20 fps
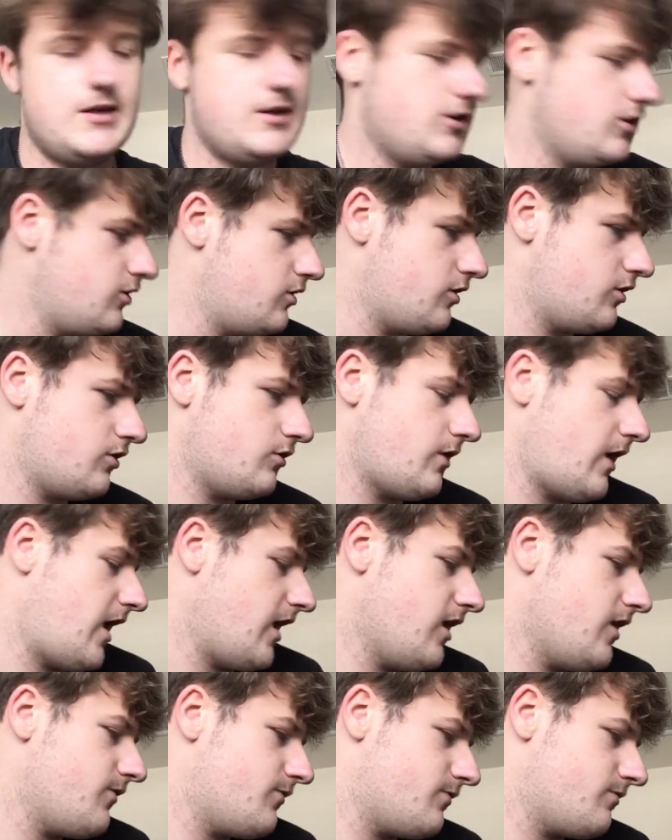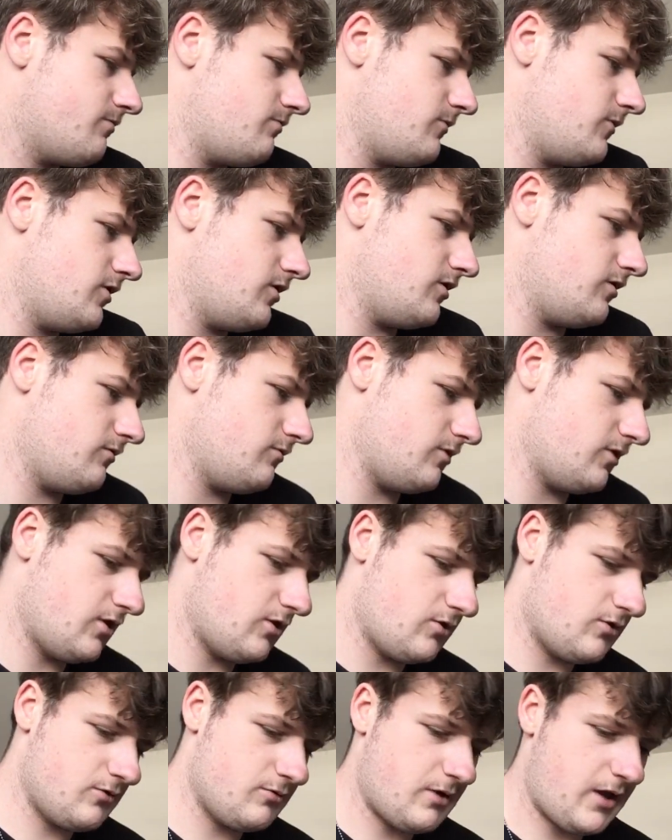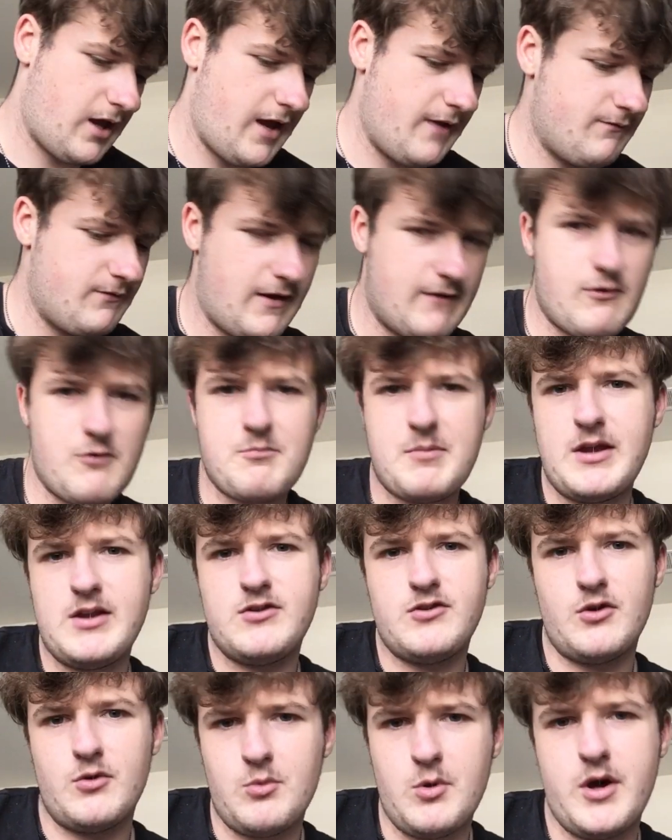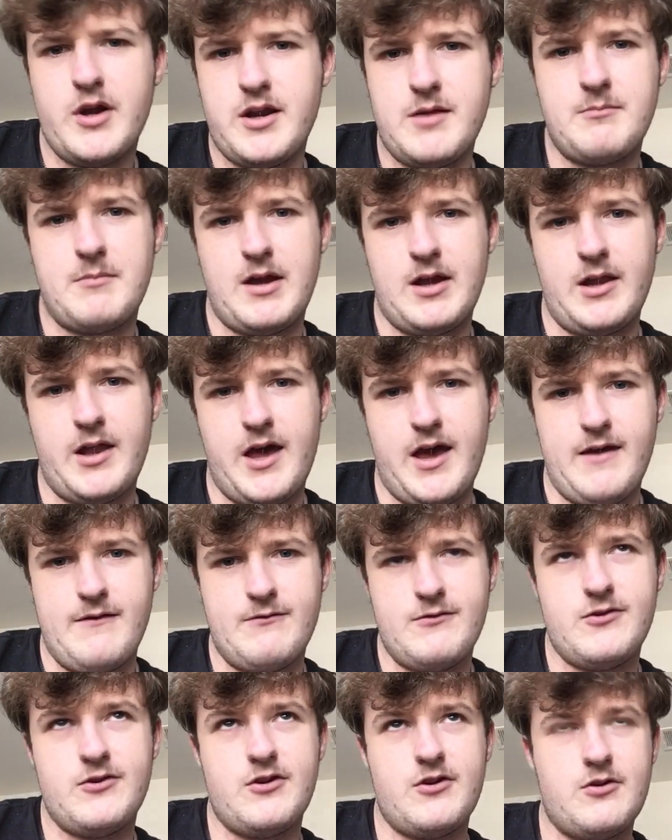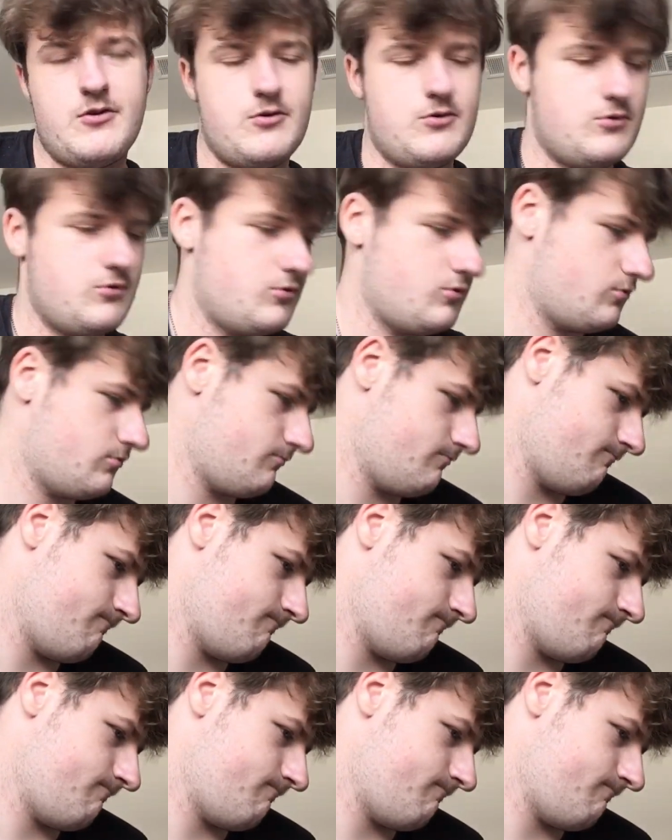I've never been to one in my life, so